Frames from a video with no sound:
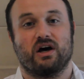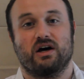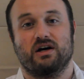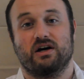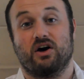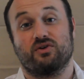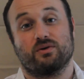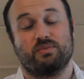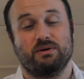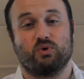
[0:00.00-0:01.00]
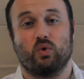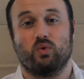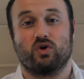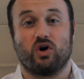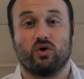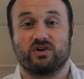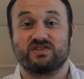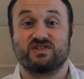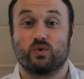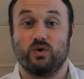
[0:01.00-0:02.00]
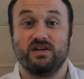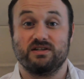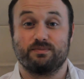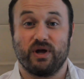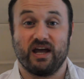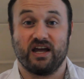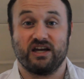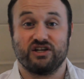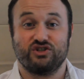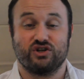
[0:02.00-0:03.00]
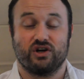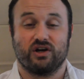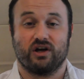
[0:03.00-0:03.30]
Other people will call it a squeeze page.